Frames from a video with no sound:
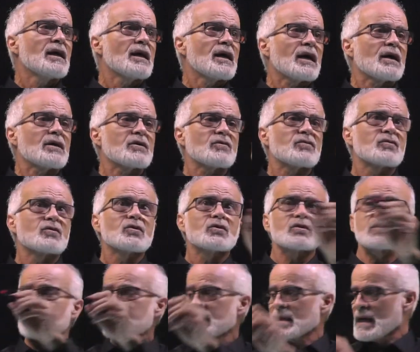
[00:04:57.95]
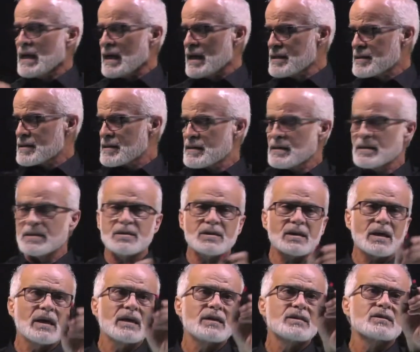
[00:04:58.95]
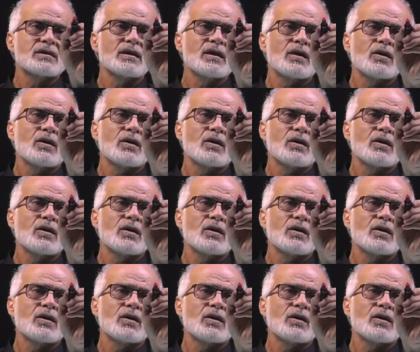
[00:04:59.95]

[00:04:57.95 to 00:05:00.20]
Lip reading: And of course, as in this case,